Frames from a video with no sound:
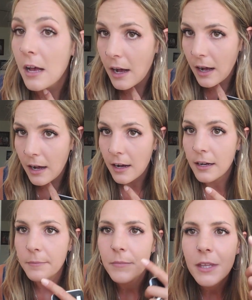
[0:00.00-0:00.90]

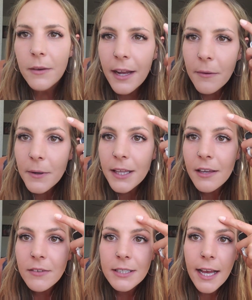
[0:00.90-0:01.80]
You can't really
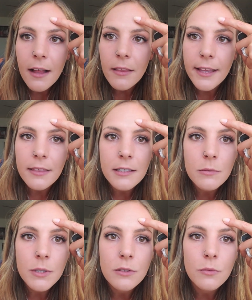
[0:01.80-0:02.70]
even tell, like this
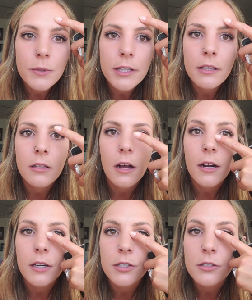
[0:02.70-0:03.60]
one's really
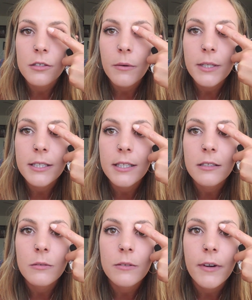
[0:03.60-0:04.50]
large, so is
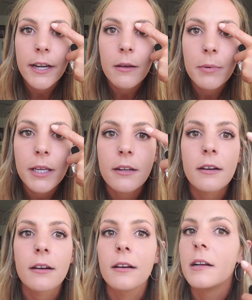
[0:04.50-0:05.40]
this one right up
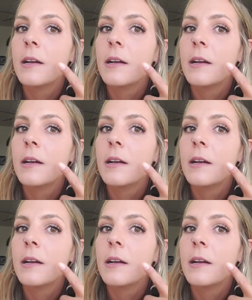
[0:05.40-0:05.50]
here.